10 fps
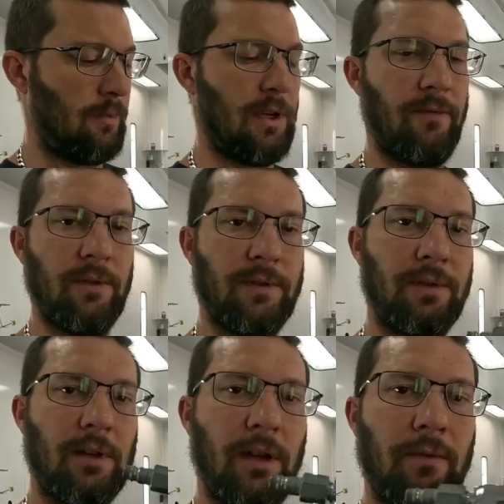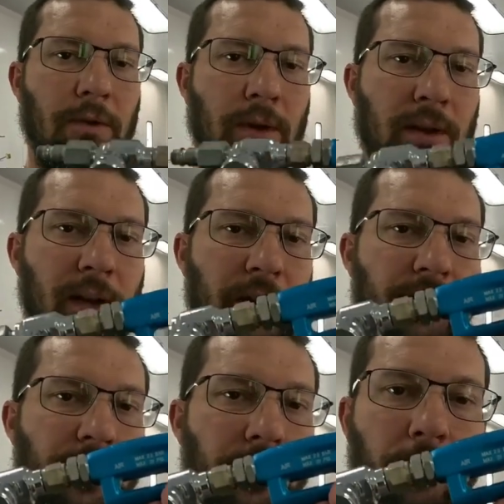They even give you
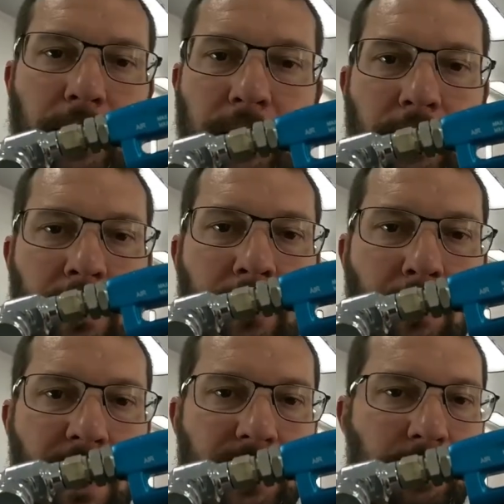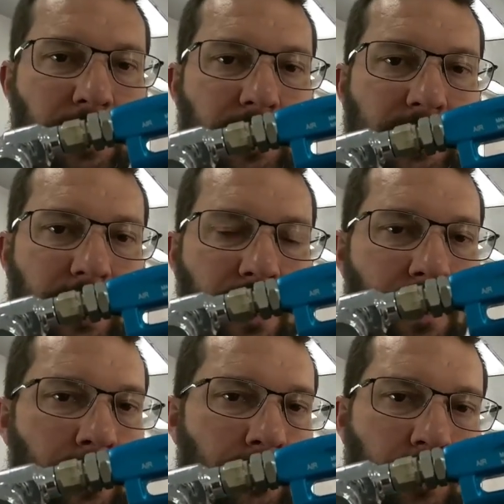indication on the rear there, max
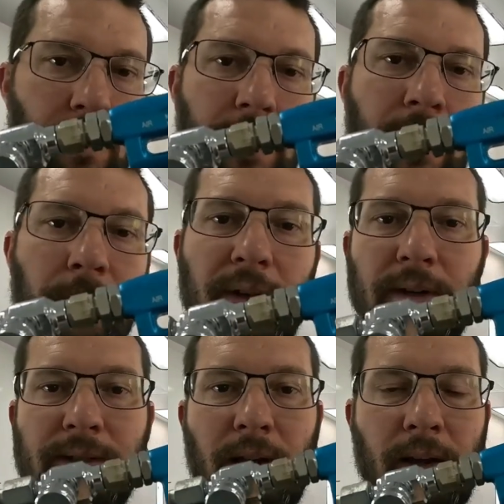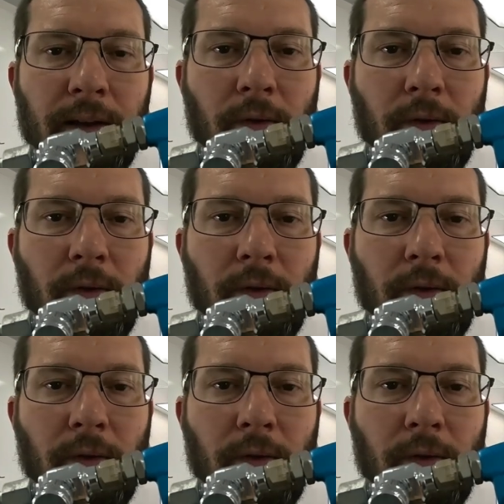PSI of 29 PSI